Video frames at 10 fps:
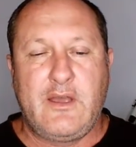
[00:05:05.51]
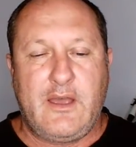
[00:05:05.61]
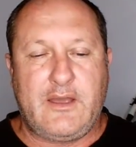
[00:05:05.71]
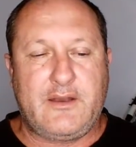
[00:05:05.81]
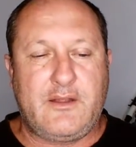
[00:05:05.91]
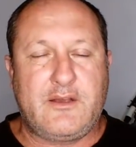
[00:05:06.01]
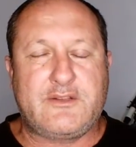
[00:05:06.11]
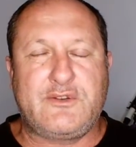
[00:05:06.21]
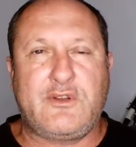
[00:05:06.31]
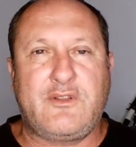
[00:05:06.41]
And it's
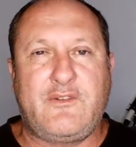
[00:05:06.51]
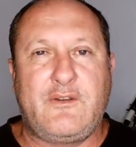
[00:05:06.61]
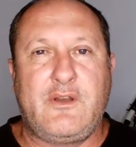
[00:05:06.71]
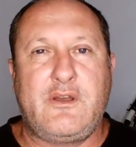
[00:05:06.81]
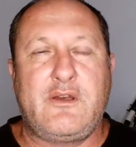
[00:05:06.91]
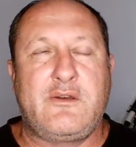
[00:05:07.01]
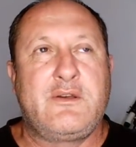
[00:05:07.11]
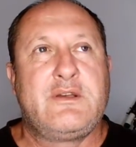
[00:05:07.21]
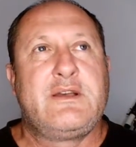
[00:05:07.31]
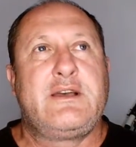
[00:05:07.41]
not
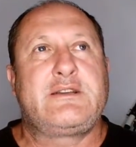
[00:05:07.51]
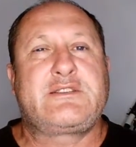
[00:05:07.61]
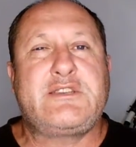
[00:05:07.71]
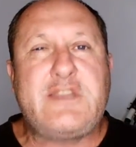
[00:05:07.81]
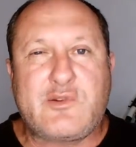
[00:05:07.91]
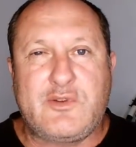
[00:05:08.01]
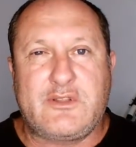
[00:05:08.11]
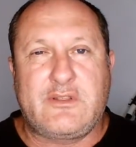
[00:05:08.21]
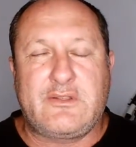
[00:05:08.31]
a secret